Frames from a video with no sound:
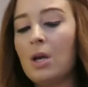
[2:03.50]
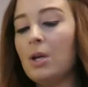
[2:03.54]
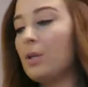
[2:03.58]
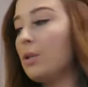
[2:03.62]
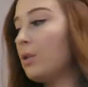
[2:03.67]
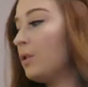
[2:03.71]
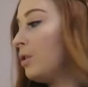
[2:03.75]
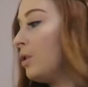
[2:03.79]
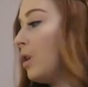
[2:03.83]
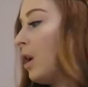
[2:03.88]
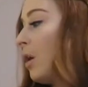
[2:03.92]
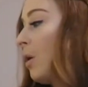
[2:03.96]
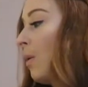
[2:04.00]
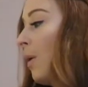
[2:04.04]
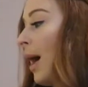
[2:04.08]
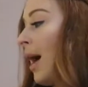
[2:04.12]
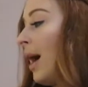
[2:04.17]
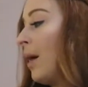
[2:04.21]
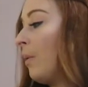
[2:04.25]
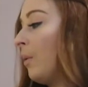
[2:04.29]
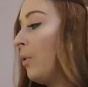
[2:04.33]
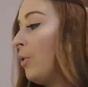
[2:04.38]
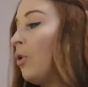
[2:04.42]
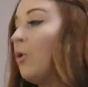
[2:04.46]
so
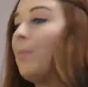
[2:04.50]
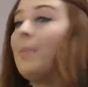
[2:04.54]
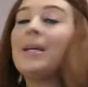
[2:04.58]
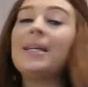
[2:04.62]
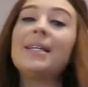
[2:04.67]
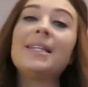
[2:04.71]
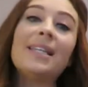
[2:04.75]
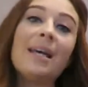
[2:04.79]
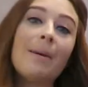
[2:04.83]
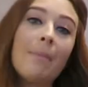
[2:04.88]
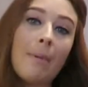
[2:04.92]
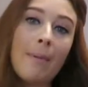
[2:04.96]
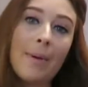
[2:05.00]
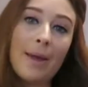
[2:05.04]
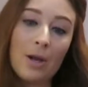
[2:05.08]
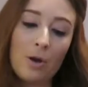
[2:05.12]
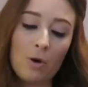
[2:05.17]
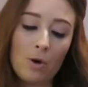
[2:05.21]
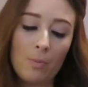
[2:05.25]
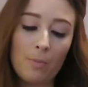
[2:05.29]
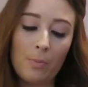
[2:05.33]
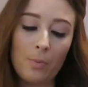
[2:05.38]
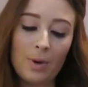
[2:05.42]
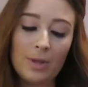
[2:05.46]
I will normally set my
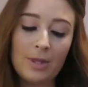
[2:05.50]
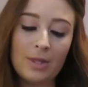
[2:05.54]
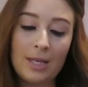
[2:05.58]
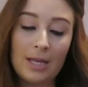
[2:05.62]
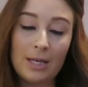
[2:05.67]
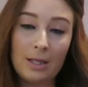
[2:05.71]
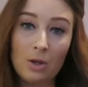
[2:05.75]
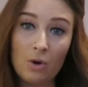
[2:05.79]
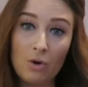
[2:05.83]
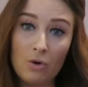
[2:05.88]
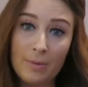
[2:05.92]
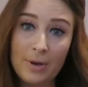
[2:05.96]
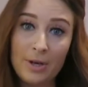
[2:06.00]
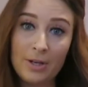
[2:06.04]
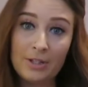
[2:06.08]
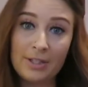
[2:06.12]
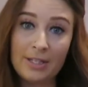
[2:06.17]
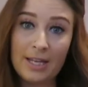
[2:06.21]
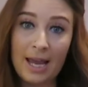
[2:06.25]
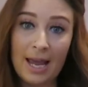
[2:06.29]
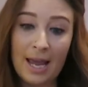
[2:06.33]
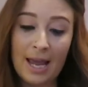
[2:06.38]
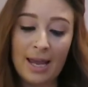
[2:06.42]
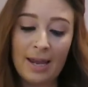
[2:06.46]
makeup with the Laura
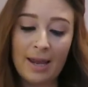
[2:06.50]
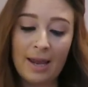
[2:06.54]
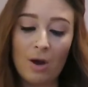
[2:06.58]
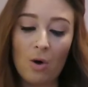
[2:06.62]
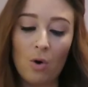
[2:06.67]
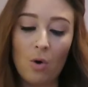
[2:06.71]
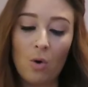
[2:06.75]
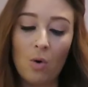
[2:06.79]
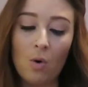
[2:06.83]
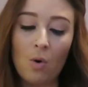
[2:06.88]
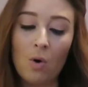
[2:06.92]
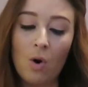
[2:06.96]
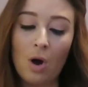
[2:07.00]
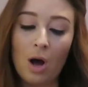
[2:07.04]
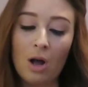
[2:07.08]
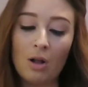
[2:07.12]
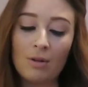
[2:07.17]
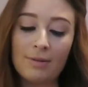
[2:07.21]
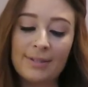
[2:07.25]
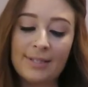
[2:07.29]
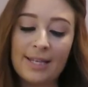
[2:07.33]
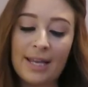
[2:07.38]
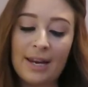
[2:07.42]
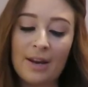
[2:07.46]
Mercier, or
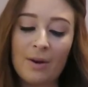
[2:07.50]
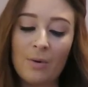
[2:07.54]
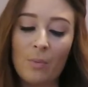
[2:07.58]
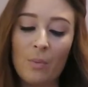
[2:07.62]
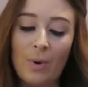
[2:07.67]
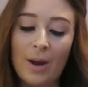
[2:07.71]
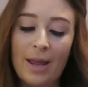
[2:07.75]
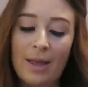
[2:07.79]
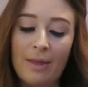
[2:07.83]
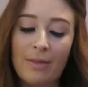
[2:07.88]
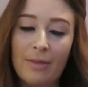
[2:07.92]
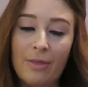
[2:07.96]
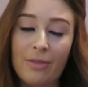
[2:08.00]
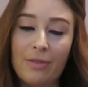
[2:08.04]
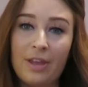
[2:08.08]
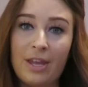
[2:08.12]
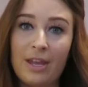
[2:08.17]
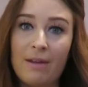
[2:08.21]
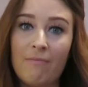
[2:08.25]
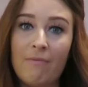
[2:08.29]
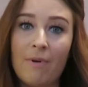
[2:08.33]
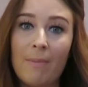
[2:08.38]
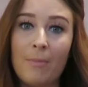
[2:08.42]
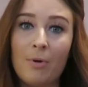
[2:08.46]
I'll set it with
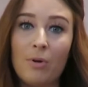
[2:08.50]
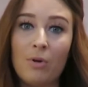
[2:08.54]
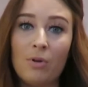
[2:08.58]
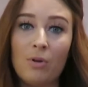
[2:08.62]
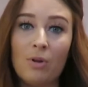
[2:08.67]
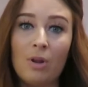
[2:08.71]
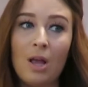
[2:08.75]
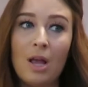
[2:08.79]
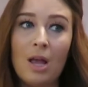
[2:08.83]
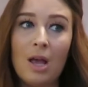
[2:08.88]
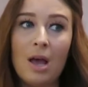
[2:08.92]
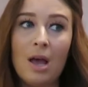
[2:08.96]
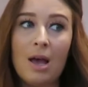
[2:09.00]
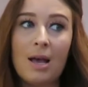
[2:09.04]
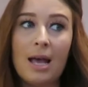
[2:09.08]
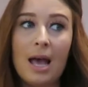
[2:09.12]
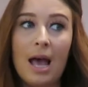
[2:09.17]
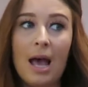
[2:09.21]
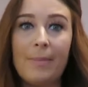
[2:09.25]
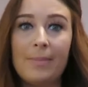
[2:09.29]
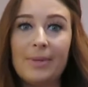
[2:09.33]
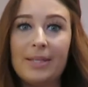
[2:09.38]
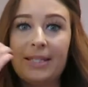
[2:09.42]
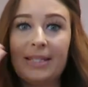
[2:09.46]
the Rimmel
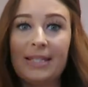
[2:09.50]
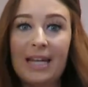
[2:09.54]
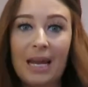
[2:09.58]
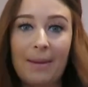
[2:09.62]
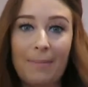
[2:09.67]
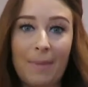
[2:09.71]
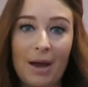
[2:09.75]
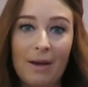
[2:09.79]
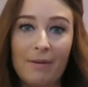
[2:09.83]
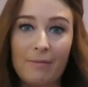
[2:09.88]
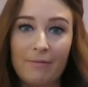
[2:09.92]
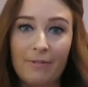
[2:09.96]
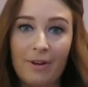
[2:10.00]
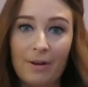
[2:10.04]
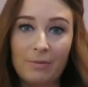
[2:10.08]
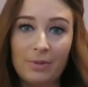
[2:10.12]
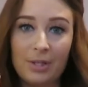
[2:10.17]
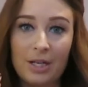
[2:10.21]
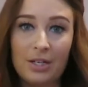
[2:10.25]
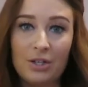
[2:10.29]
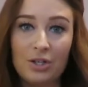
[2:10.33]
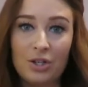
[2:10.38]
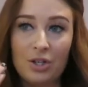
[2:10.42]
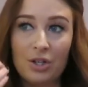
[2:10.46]
Stay Matte
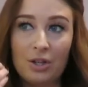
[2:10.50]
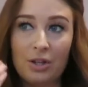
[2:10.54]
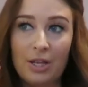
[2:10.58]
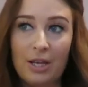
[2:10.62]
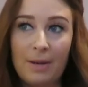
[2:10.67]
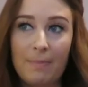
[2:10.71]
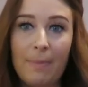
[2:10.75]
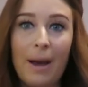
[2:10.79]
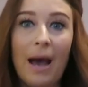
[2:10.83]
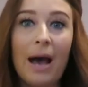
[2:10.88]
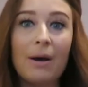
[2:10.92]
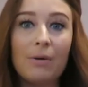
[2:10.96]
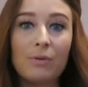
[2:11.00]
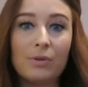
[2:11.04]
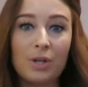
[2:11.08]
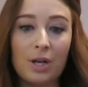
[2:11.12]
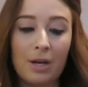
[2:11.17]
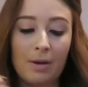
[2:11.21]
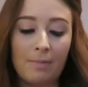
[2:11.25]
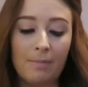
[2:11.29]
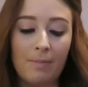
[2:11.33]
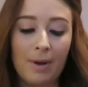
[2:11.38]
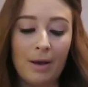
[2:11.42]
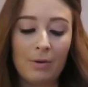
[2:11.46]
foundation, the
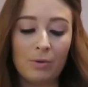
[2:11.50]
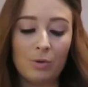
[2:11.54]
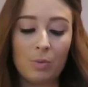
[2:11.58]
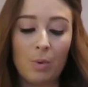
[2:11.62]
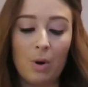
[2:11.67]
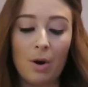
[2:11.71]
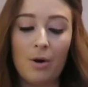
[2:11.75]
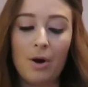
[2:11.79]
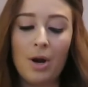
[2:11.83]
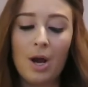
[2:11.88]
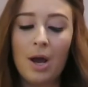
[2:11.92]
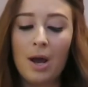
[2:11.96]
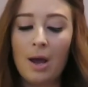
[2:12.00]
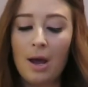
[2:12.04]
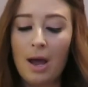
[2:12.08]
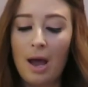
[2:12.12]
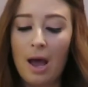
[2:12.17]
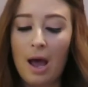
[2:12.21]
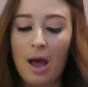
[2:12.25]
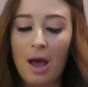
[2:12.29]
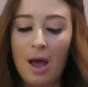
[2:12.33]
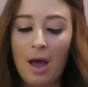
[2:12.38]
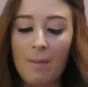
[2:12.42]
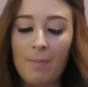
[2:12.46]
powder one.
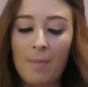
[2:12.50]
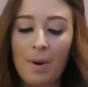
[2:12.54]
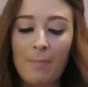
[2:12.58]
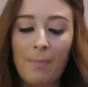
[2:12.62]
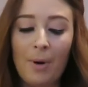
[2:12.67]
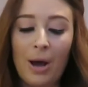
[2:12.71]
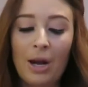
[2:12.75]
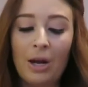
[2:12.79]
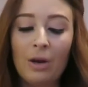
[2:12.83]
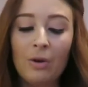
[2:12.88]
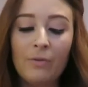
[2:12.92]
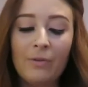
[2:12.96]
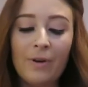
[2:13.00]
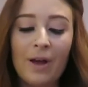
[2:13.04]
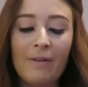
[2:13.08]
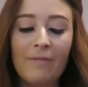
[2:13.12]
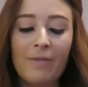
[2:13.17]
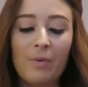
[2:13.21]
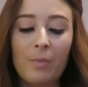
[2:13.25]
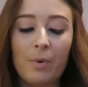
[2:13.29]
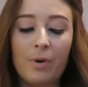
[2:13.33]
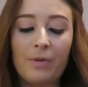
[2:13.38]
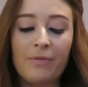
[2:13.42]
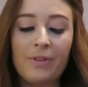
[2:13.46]
But I love
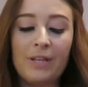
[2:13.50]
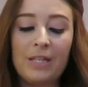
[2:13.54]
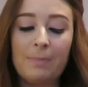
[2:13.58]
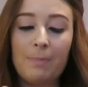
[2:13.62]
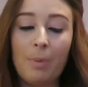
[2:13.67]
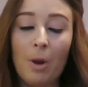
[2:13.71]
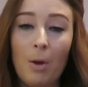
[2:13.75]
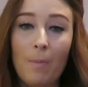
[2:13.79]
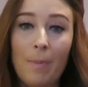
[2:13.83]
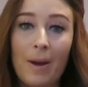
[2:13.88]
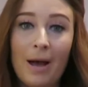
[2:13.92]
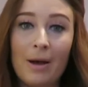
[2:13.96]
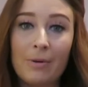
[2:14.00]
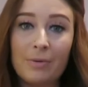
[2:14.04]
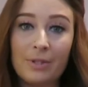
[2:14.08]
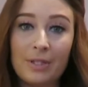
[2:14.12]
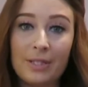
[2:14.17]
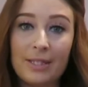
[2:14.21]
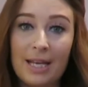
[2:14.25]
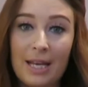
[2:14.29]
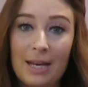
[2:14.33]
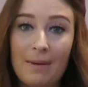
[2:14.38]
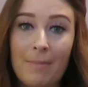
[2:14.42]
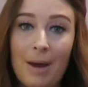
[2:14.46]
having one of these blot
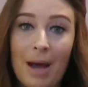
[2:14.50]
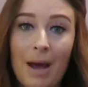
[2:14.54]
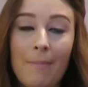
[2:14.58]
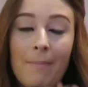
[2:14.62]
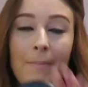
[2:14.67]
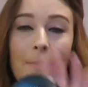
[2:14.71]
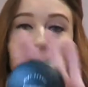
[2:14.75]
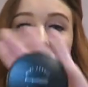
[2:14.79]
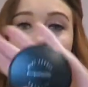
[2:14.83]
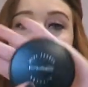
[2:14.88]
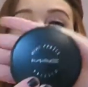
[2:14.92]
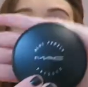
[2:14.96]
powders in my handbag.